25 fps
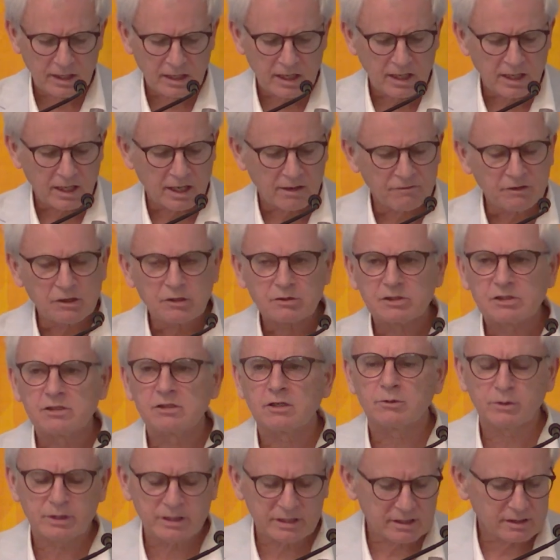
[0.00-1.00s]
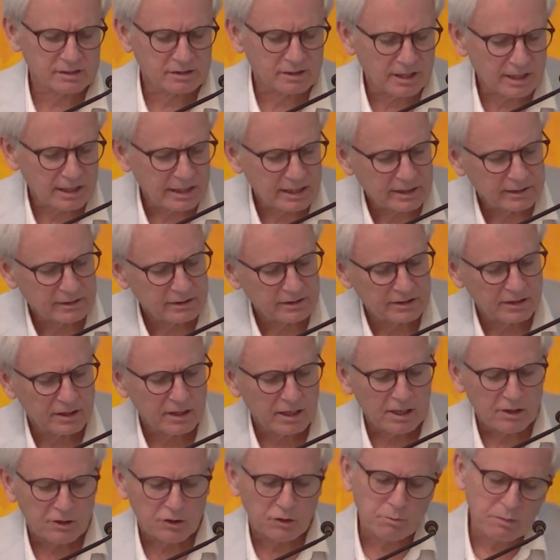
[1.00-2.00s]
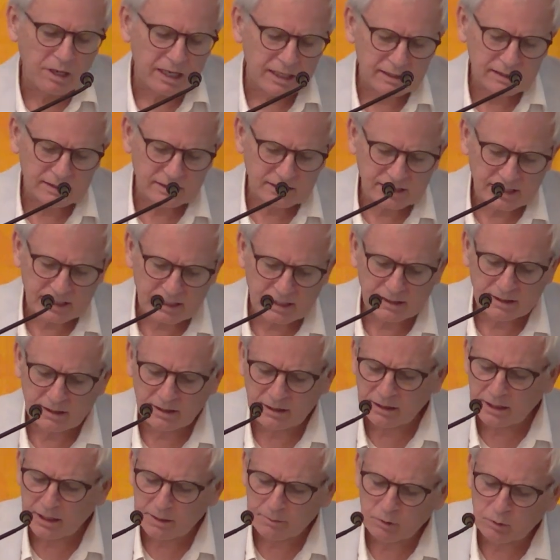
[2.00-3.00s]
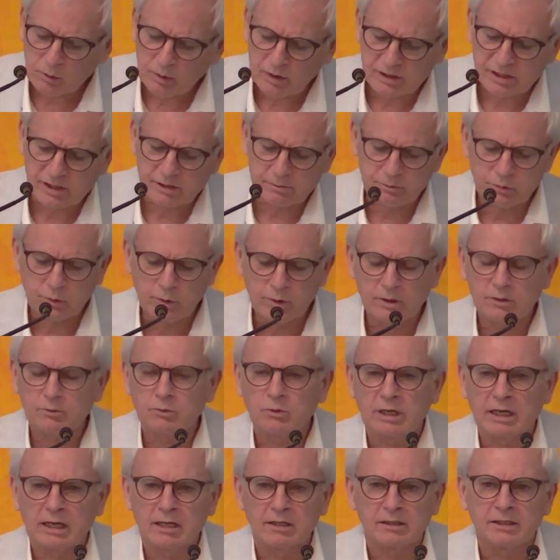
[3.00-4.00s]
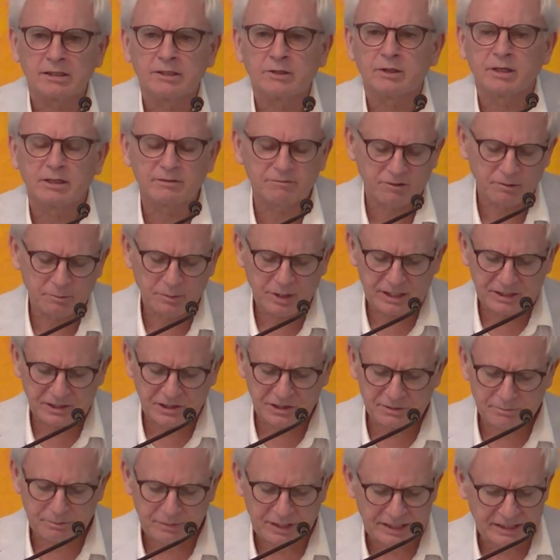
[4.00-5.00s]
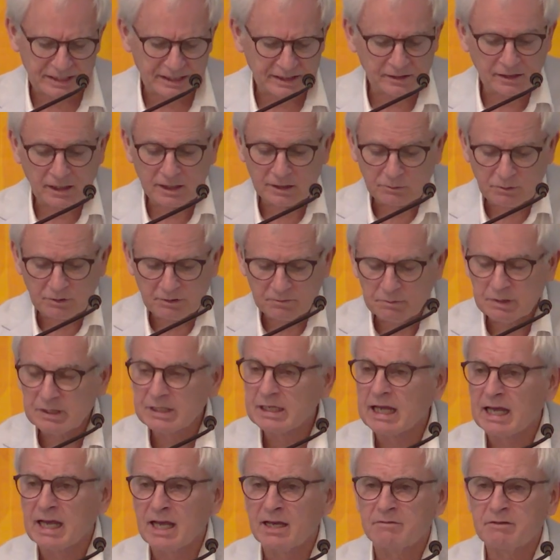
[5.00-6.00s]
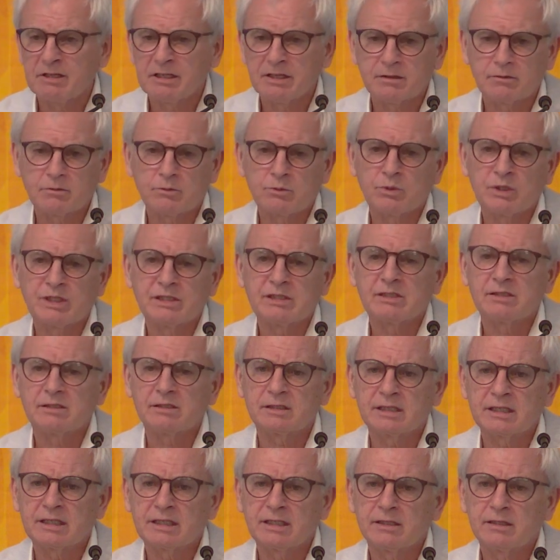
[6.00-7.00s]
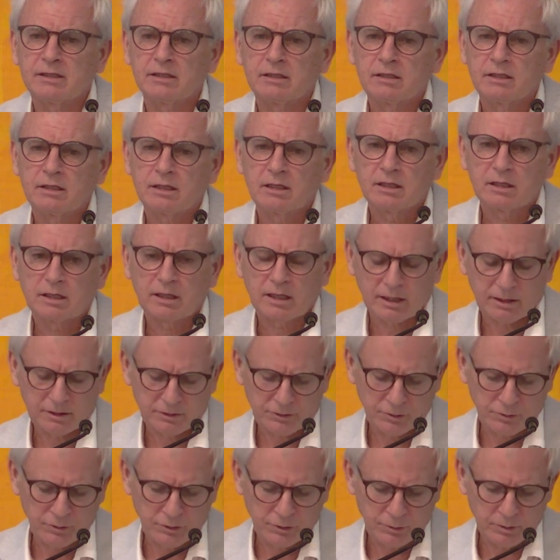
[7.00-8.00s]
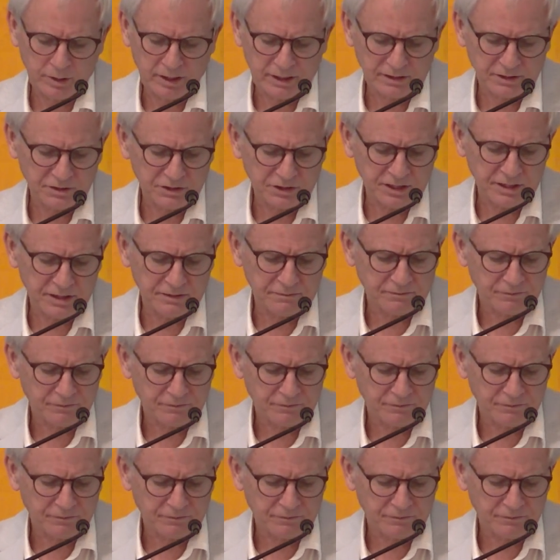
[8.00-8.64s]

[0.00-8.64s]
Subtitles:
If you're so inclined, you might attend an immigrant support rally or information meeting like we've been having recently at UUSG.